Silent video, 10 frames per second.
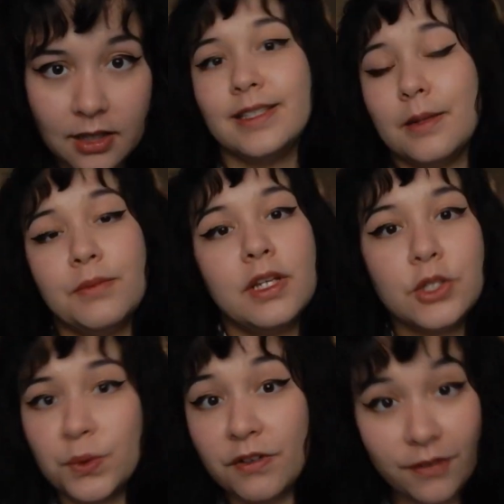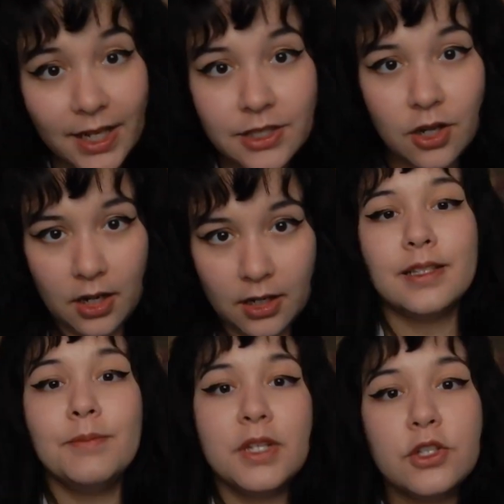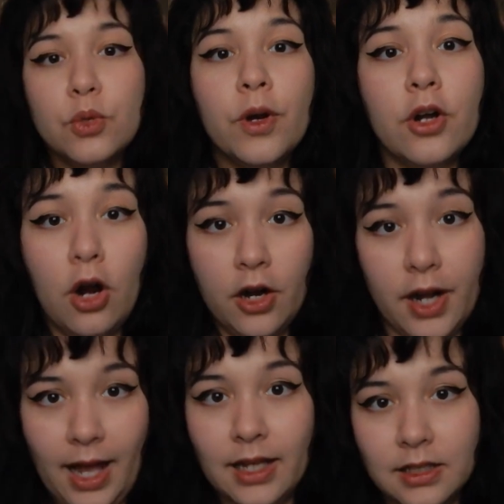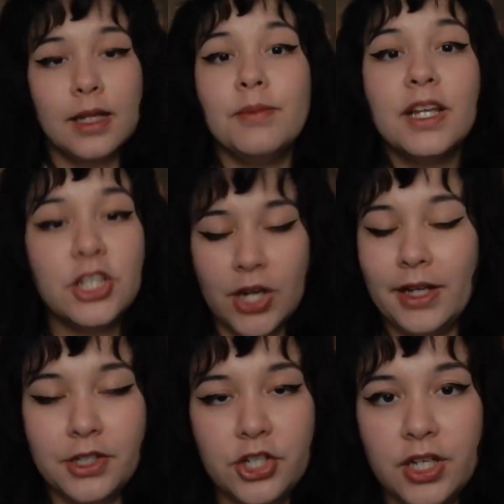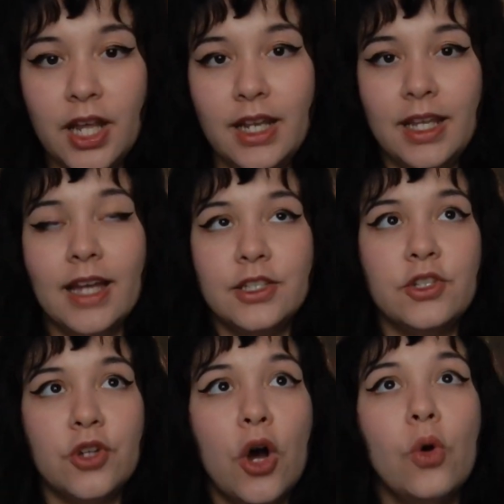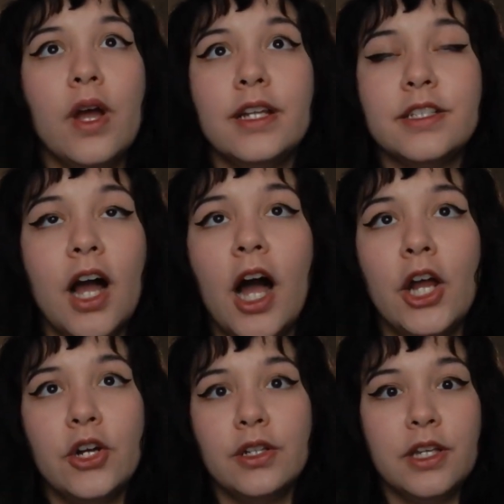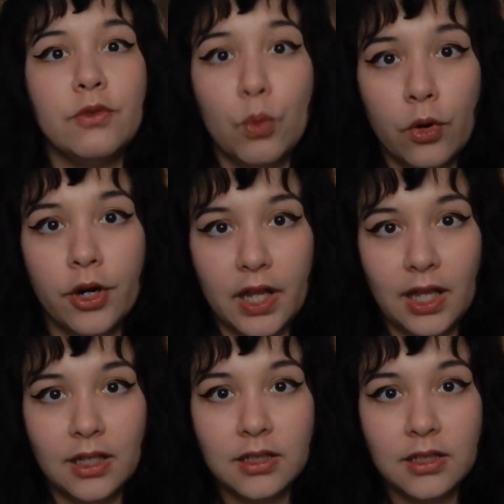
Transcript: It's something to reflect on, something to work hard at, something challenging and yet so entirely rewarding.